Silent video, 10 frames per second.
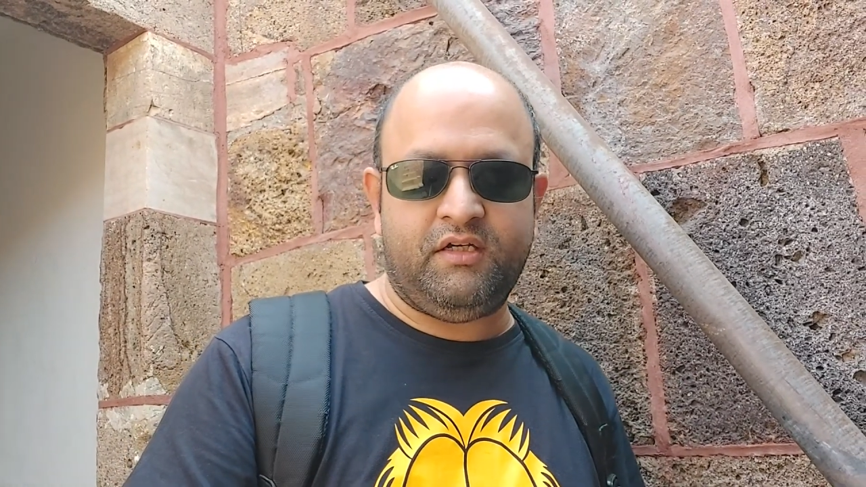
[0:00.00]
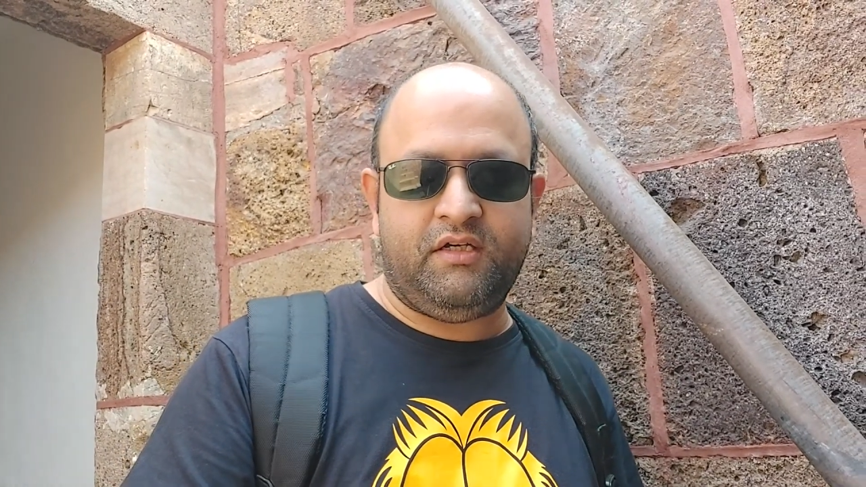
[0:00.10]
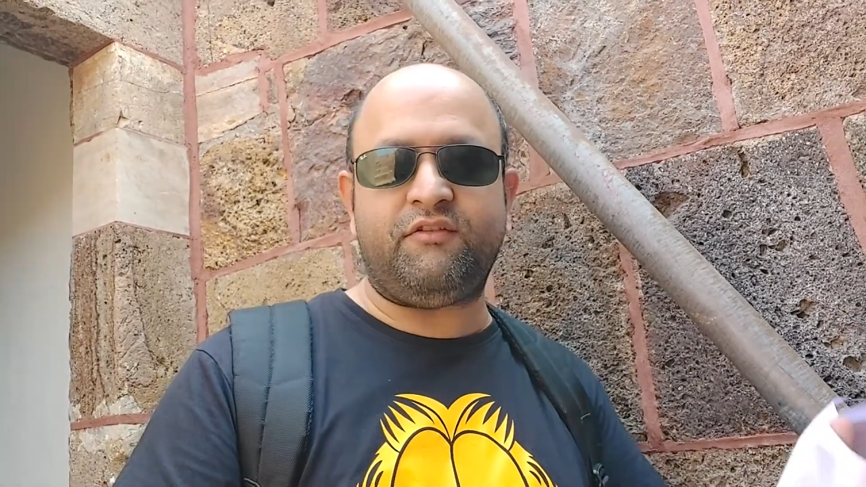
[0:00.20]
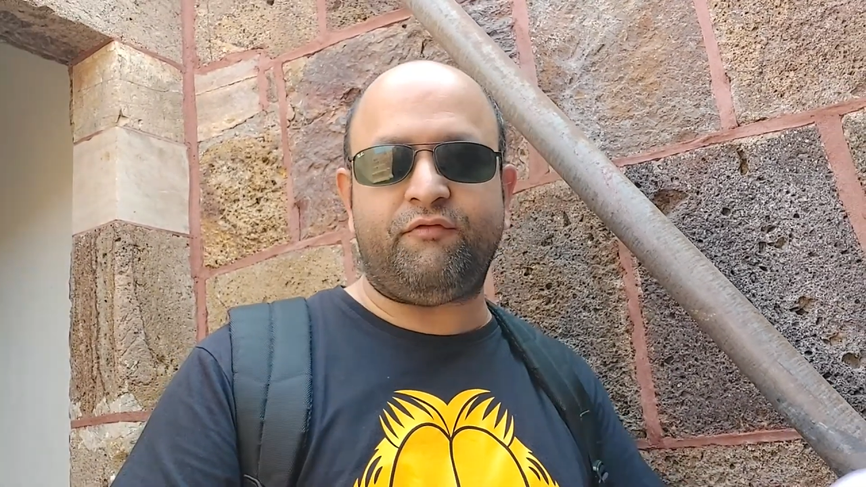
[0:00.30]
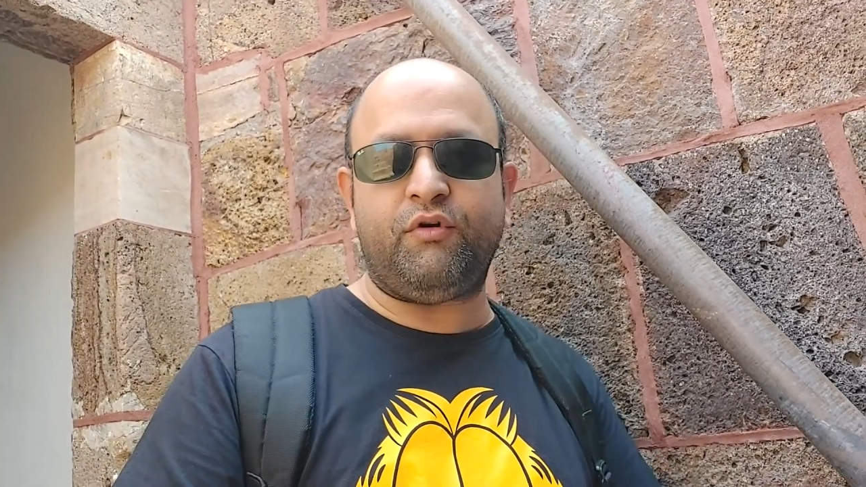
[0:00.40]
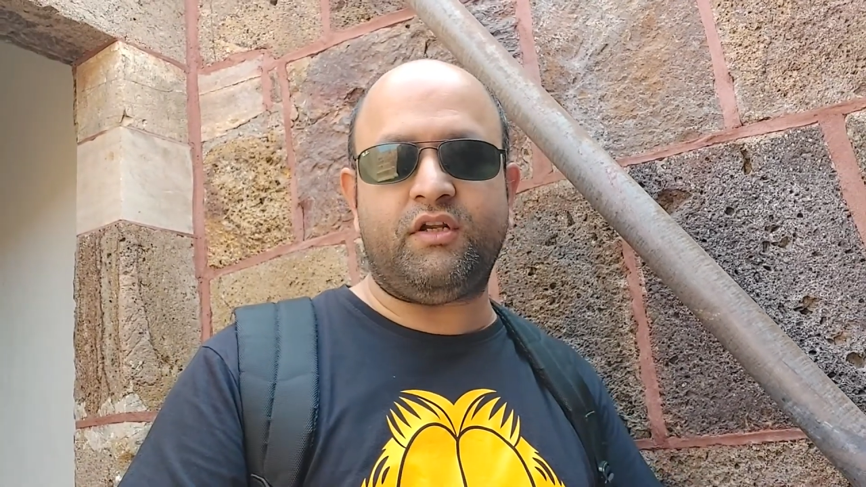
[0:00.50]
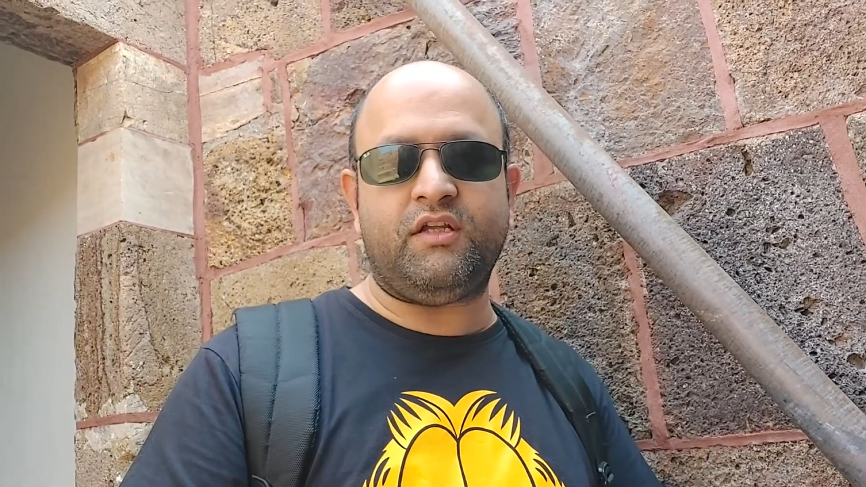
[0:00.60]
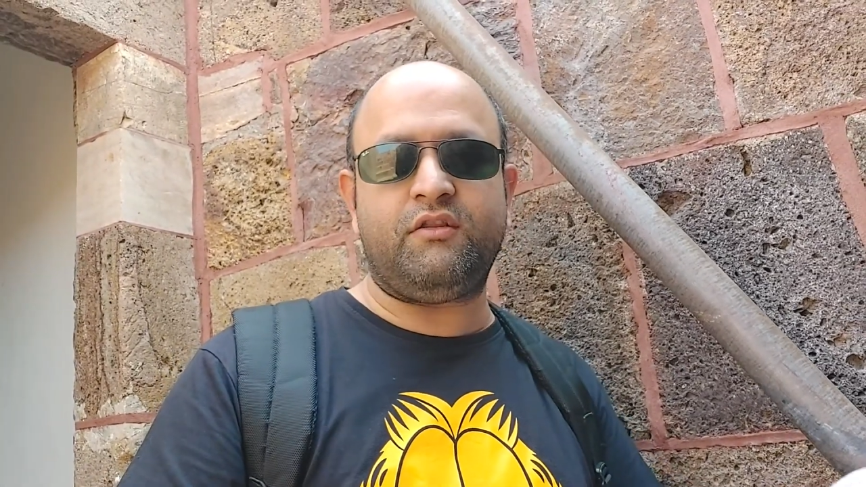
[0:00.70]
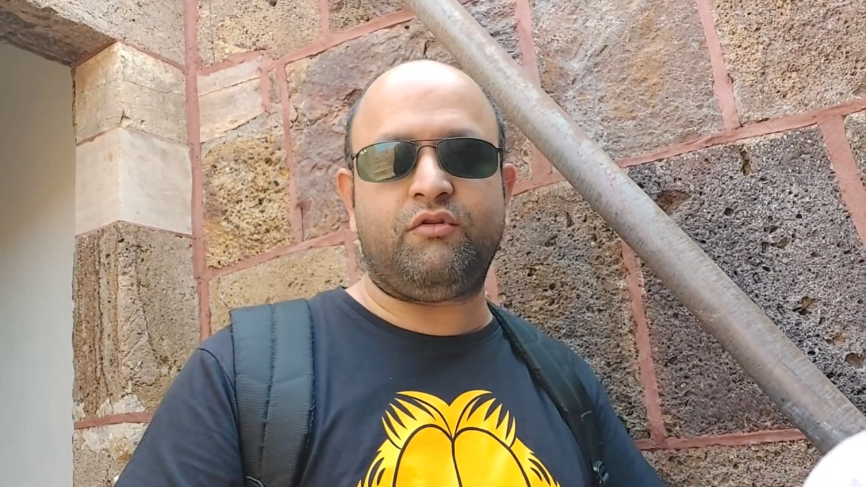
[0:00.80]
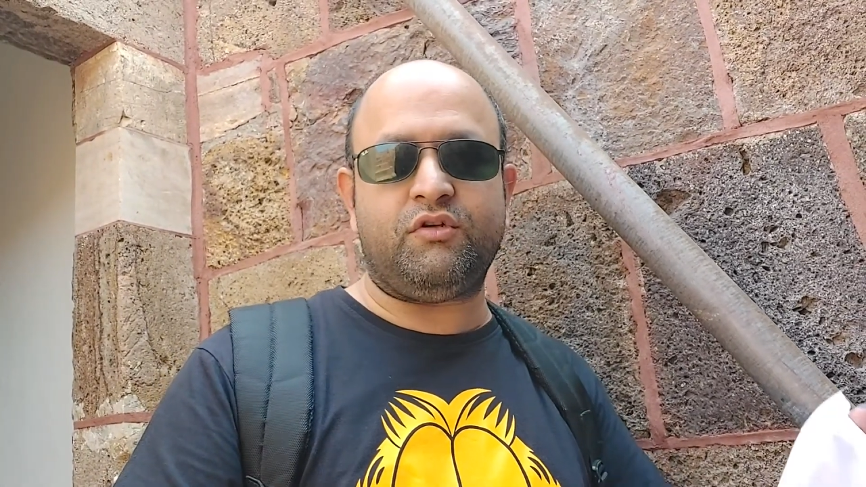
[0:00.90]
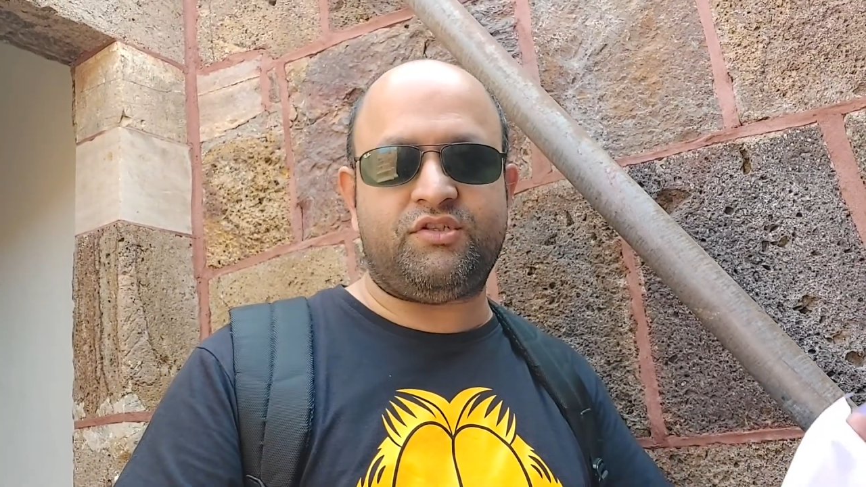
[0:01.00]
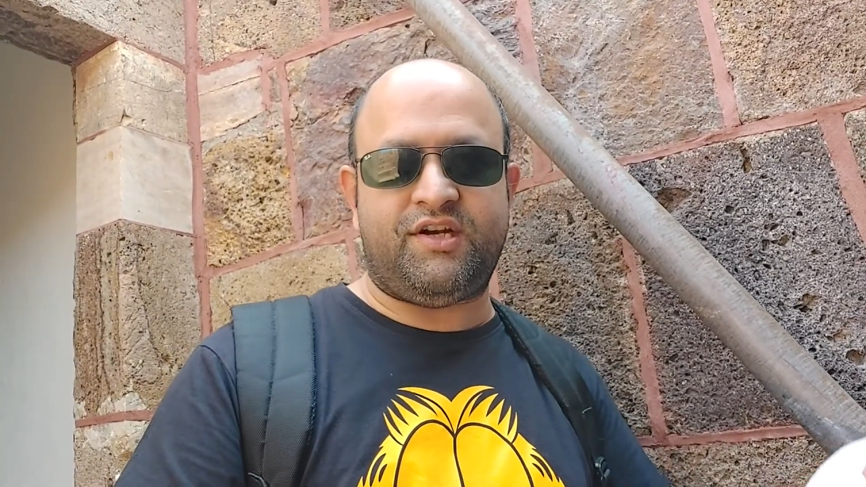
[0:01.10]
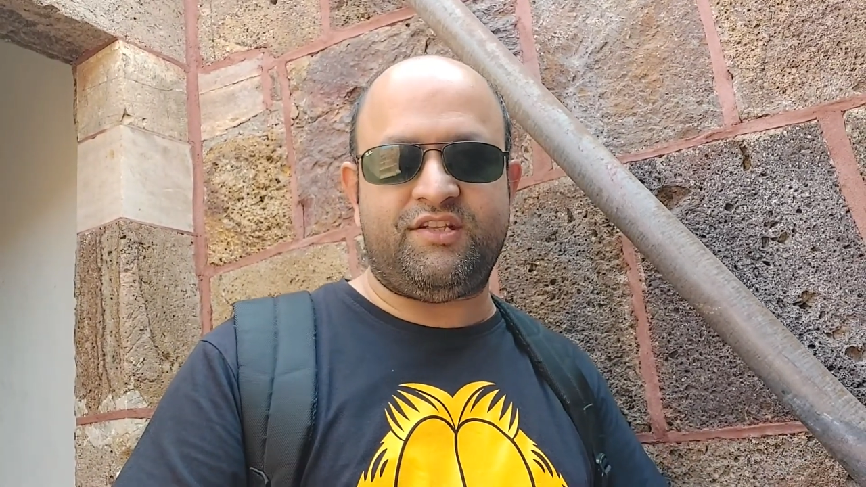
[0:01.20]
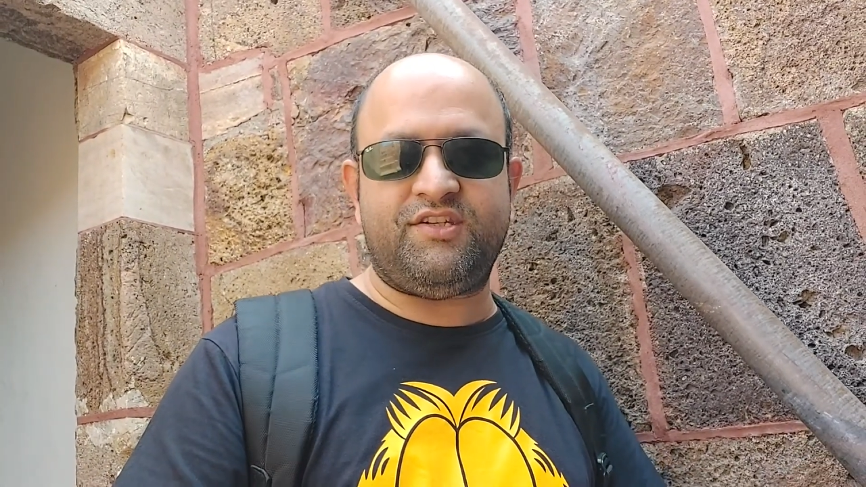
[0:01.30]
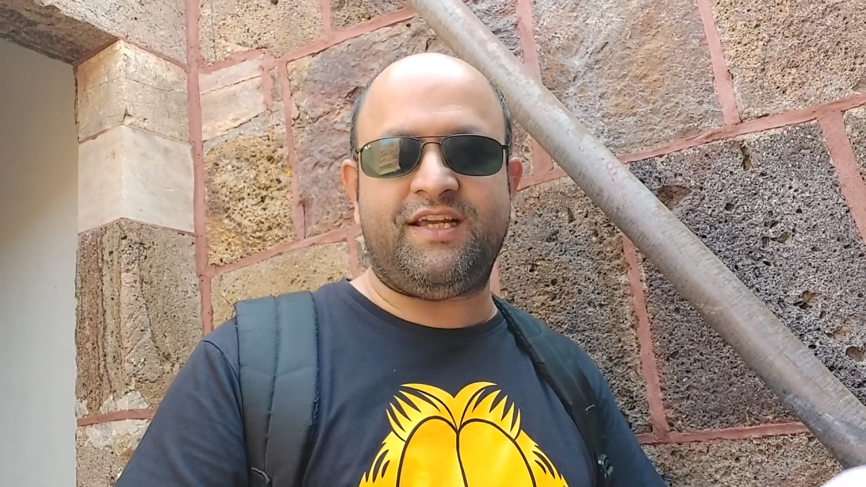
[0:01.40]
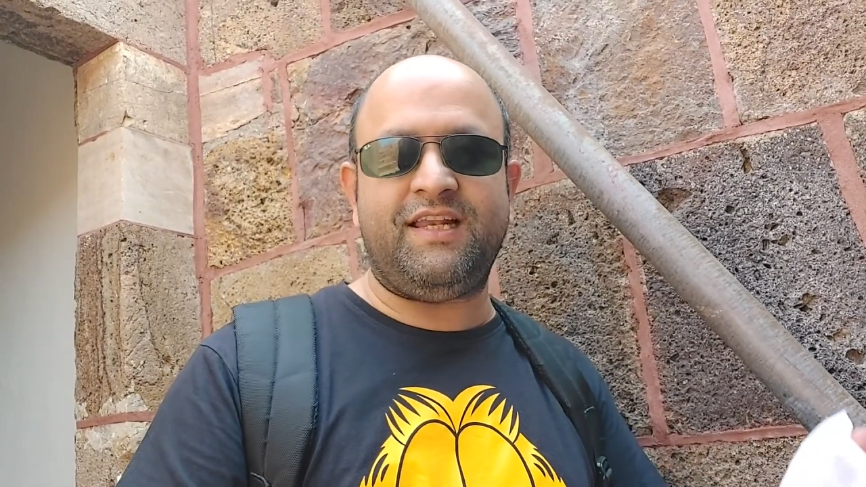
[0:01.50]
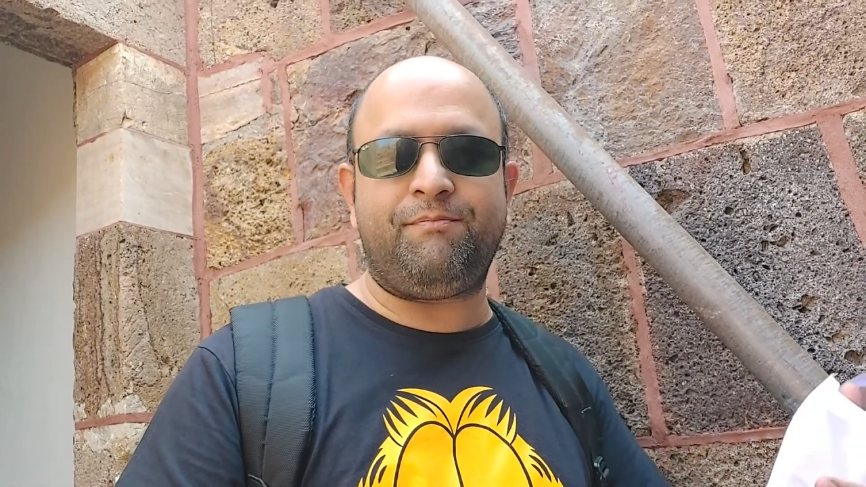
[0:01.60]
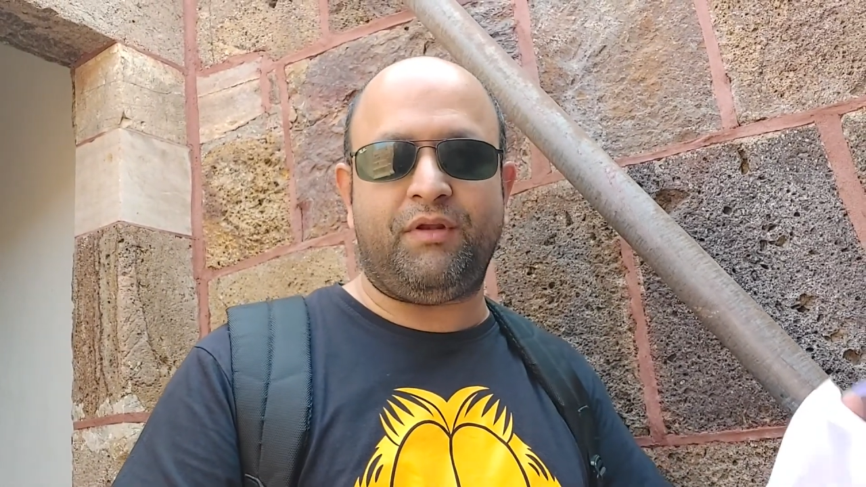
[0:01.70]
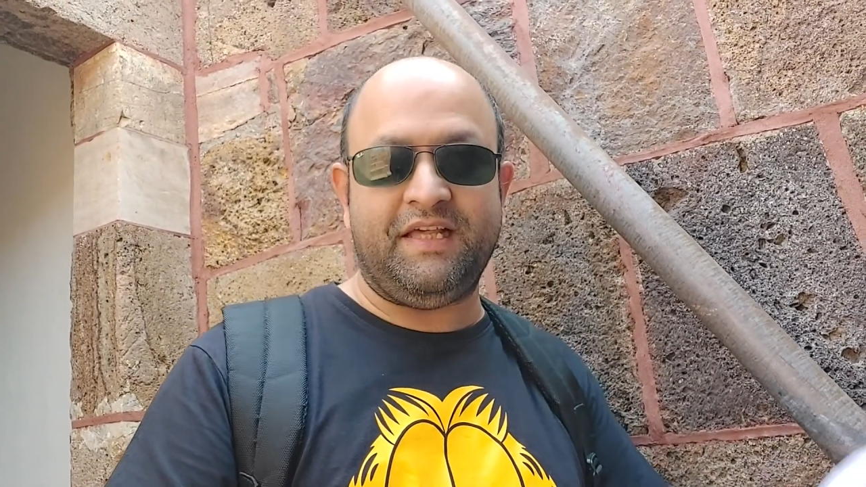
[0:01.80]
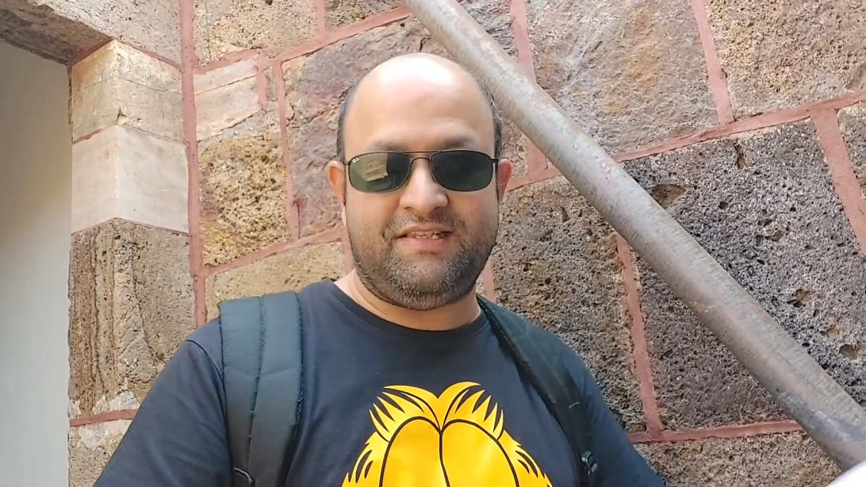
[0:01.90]
This fort is so strategically
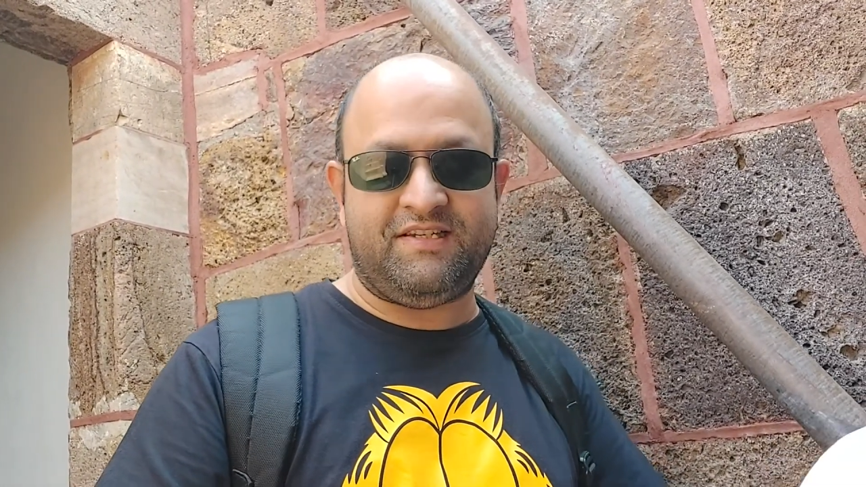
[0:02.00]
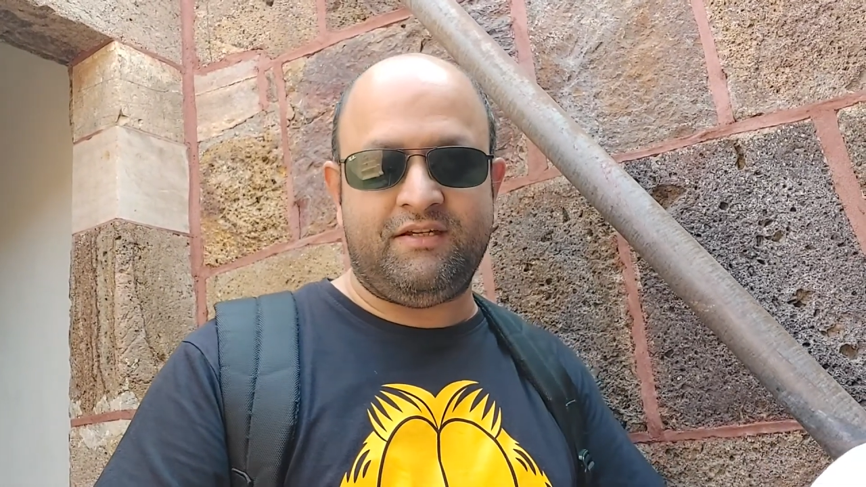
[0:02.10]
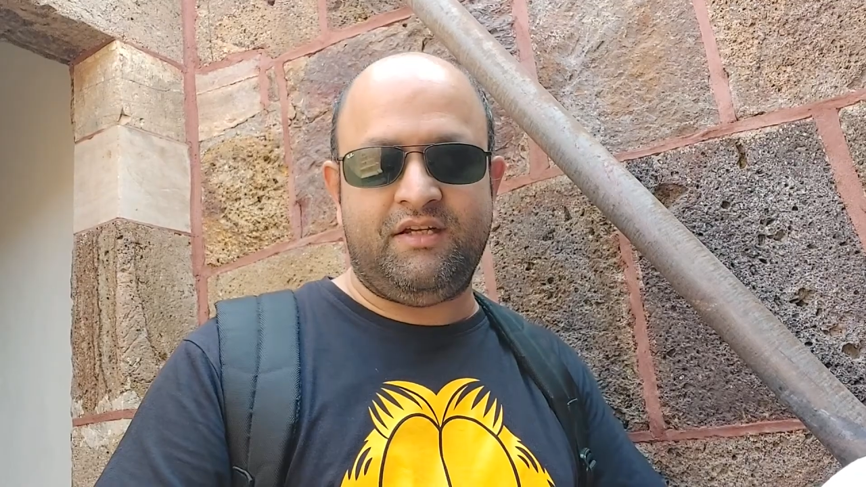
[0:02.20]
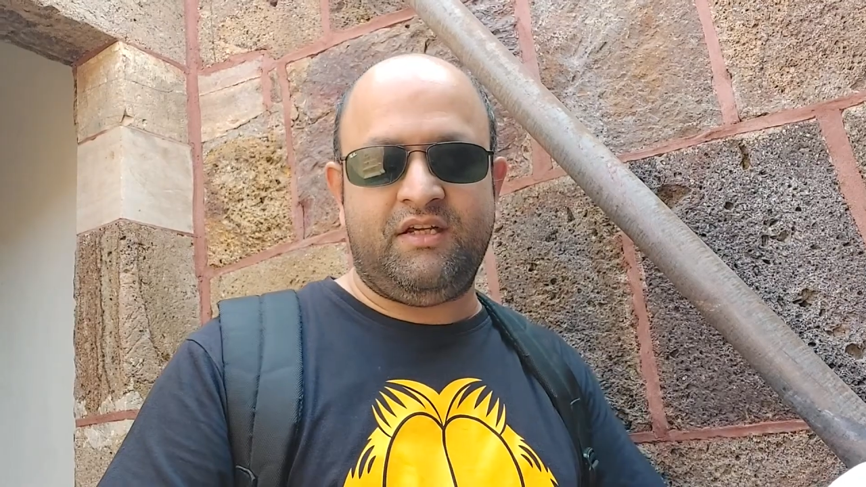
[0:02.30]
placed.